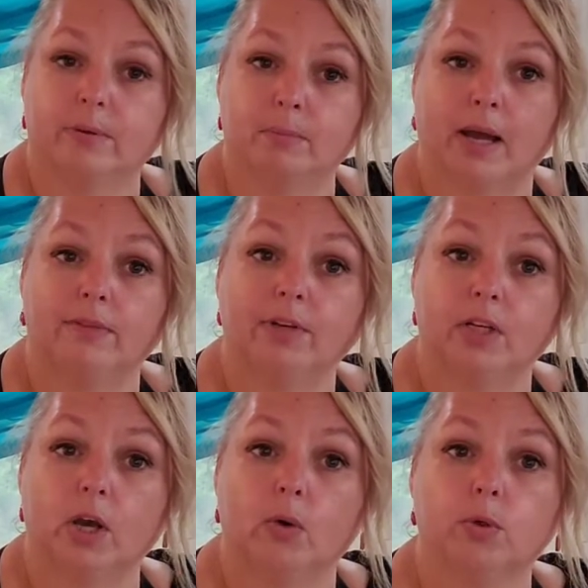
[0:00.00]
from my
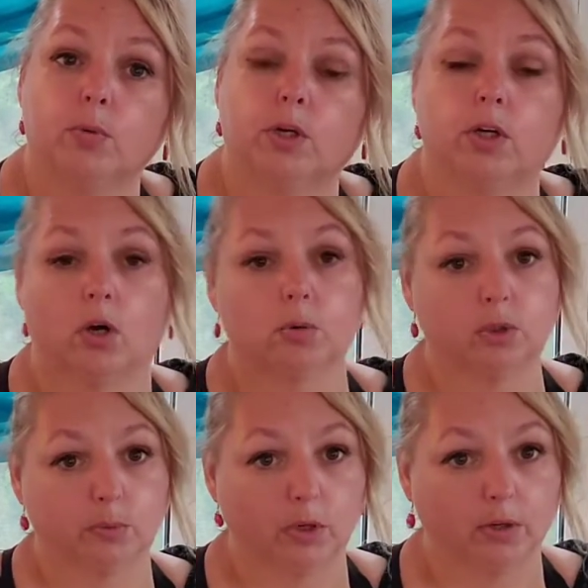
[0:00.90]
video you can go
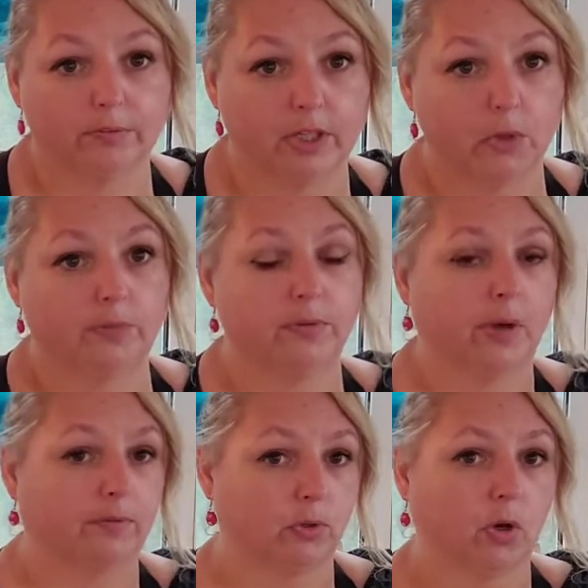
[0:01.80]
to her video if
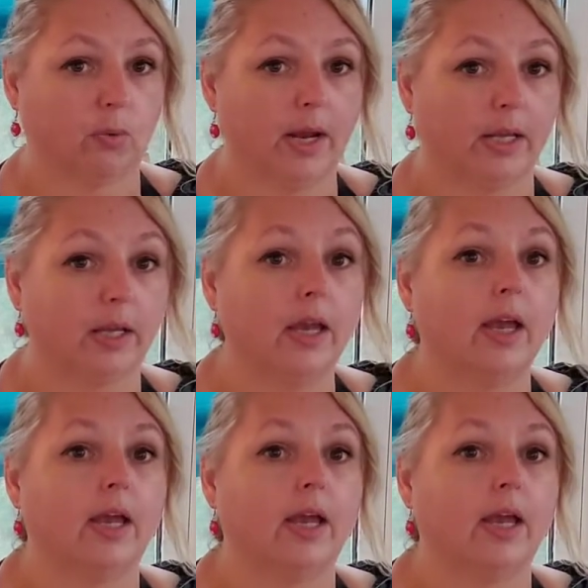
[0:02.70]
you haven't already